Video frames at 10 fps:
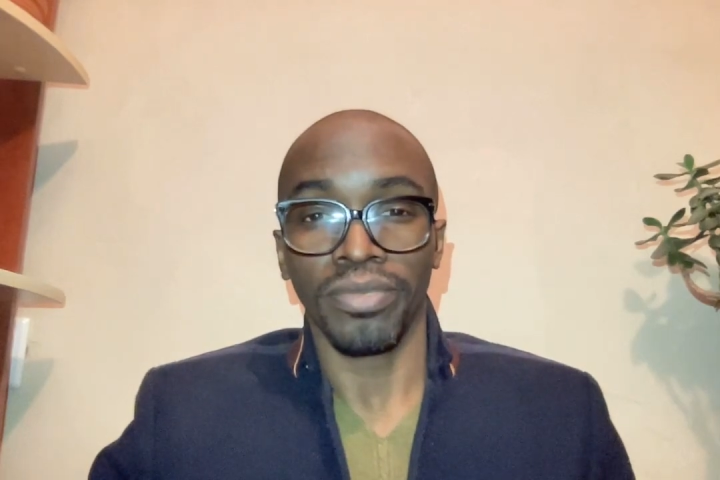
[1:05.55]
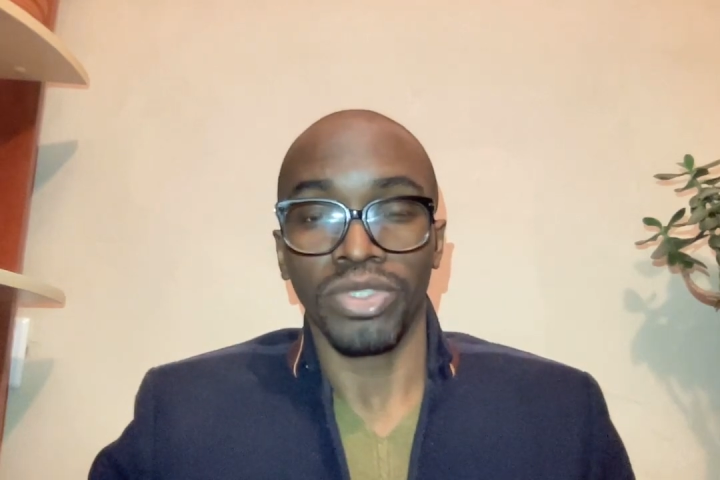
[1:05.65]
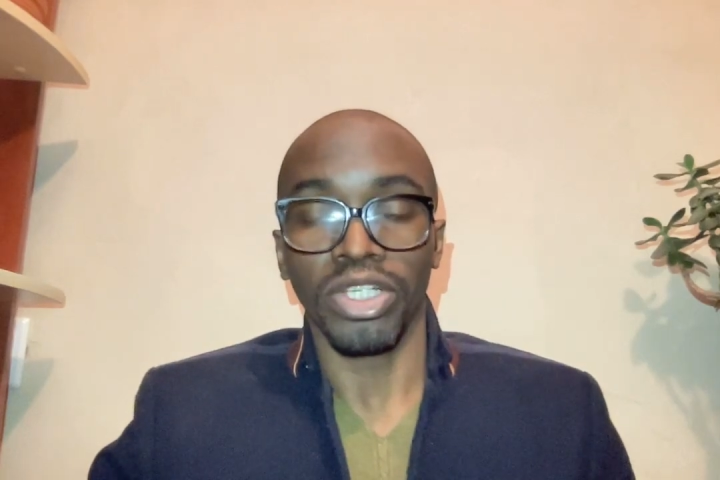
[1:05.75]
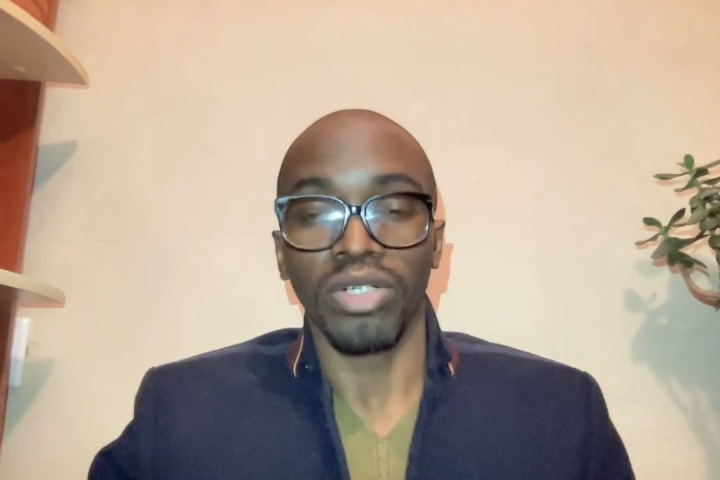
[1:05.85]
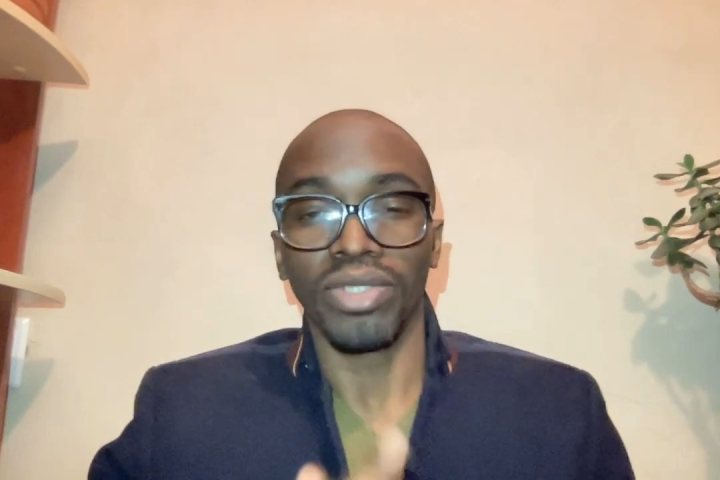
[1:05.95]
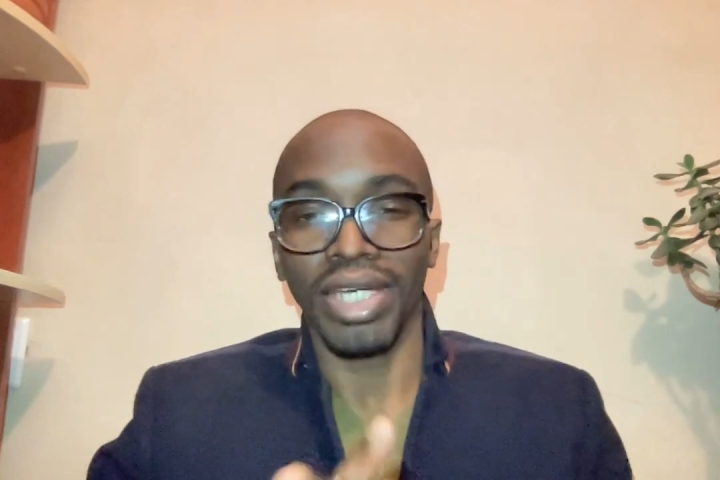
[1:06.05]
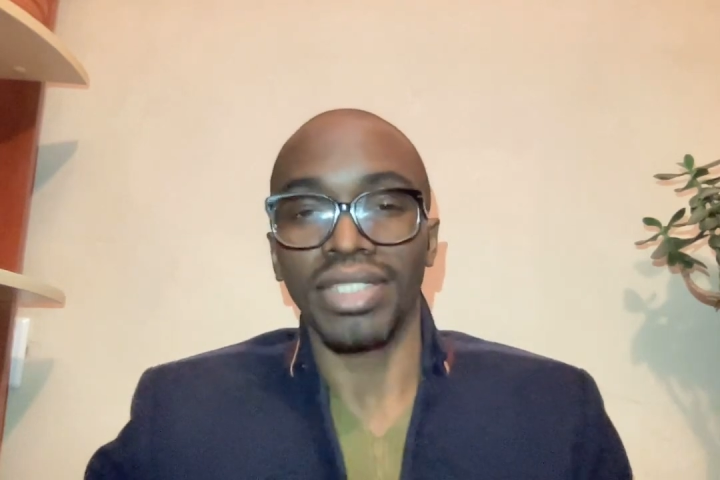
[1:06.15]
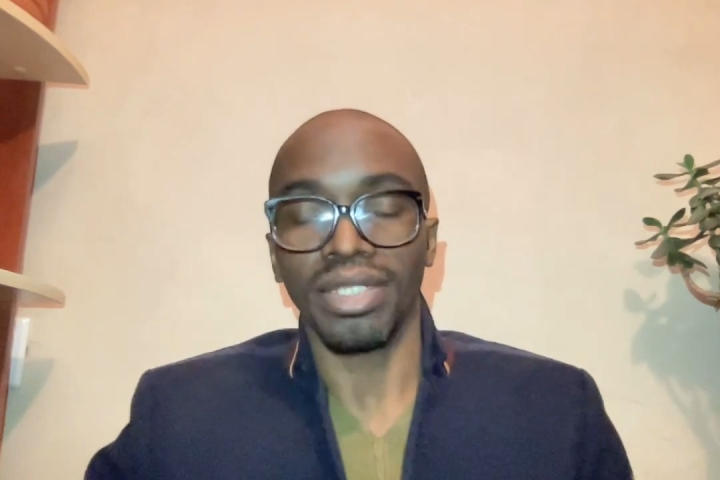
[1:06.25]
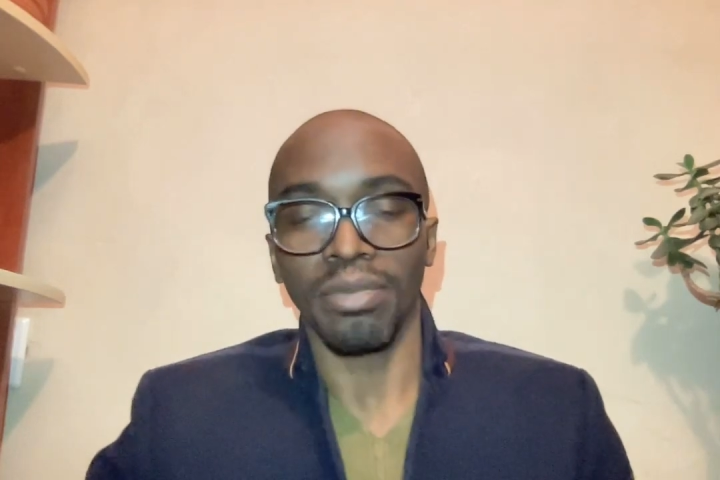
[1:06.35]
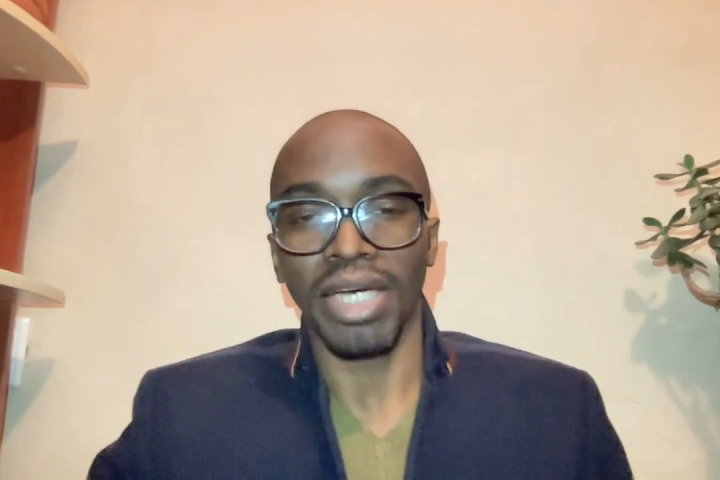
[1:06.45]
So
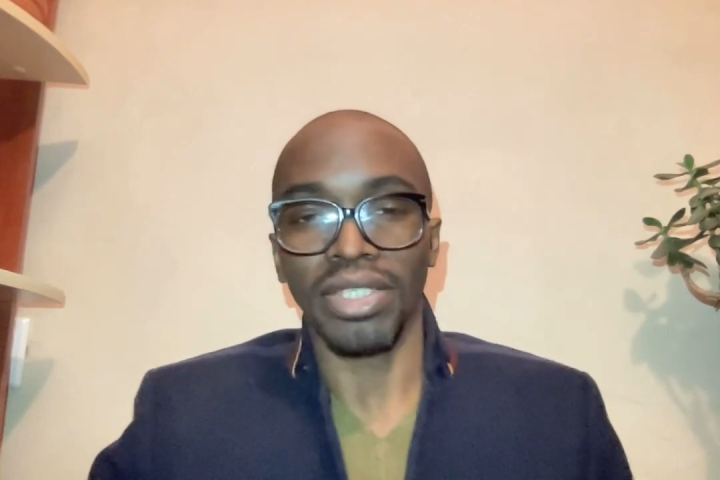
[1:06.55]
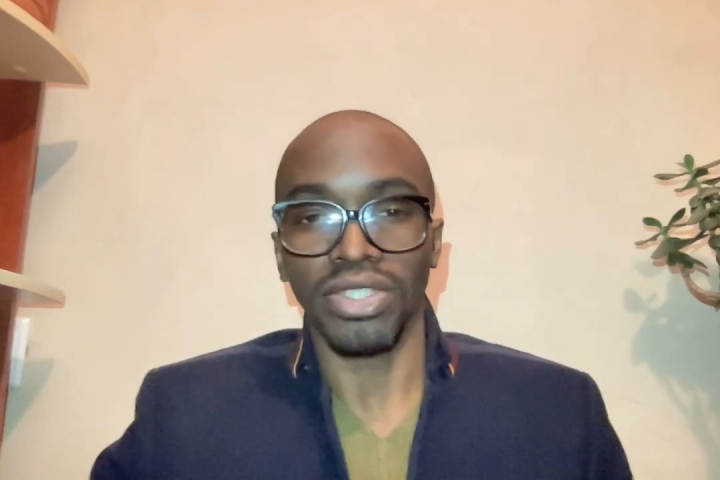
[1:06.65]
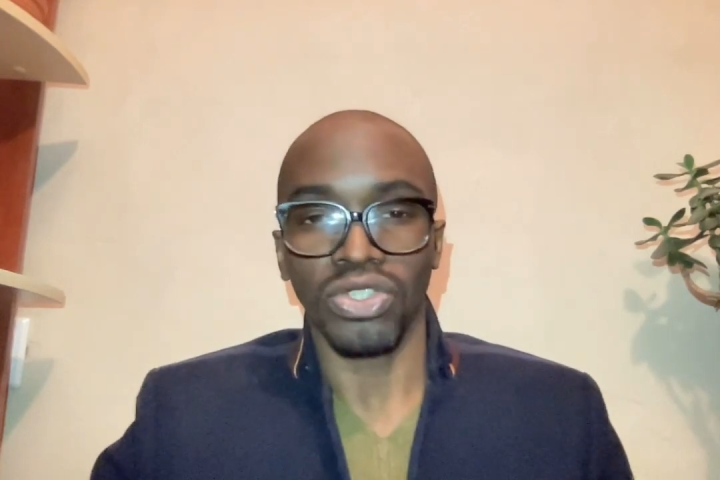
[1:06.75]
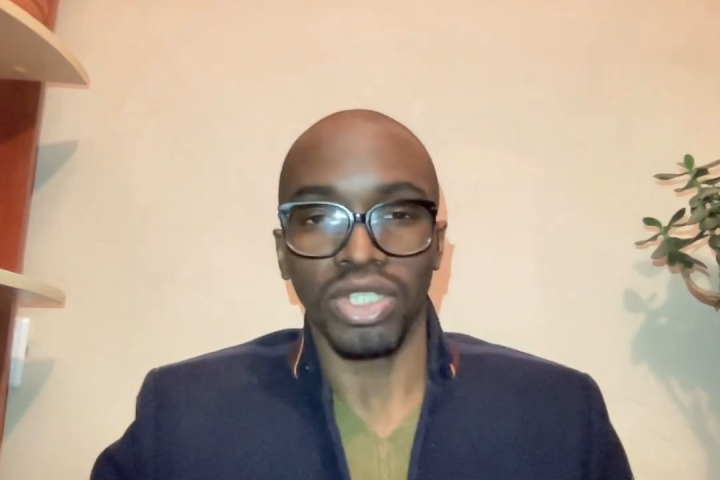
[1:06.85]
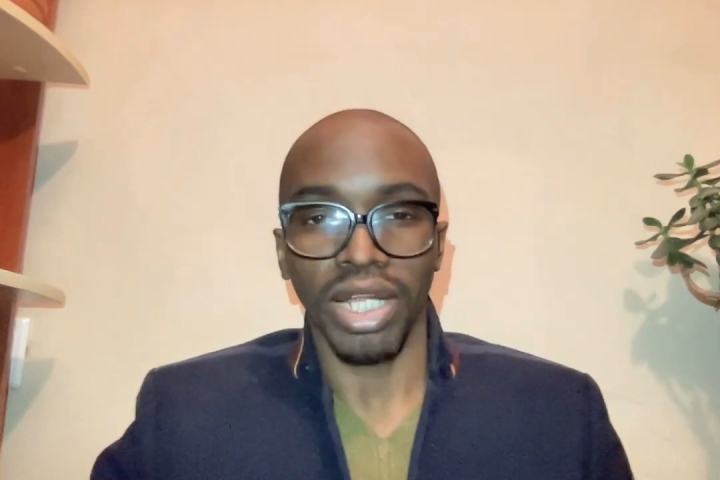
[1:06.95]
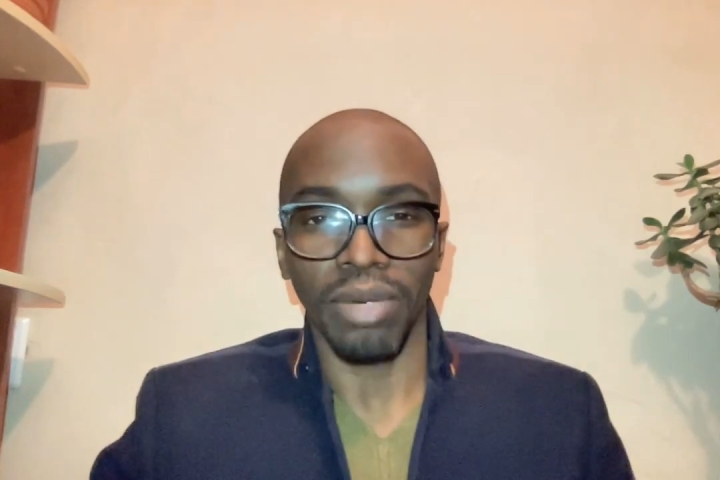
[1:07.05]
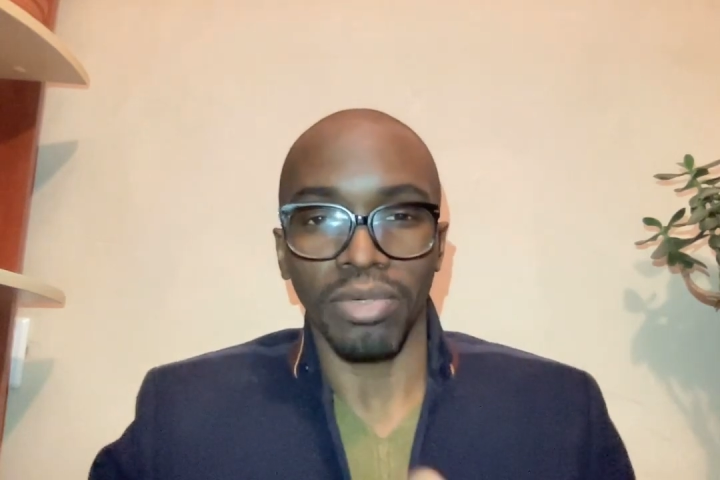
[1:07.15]
that's the message that I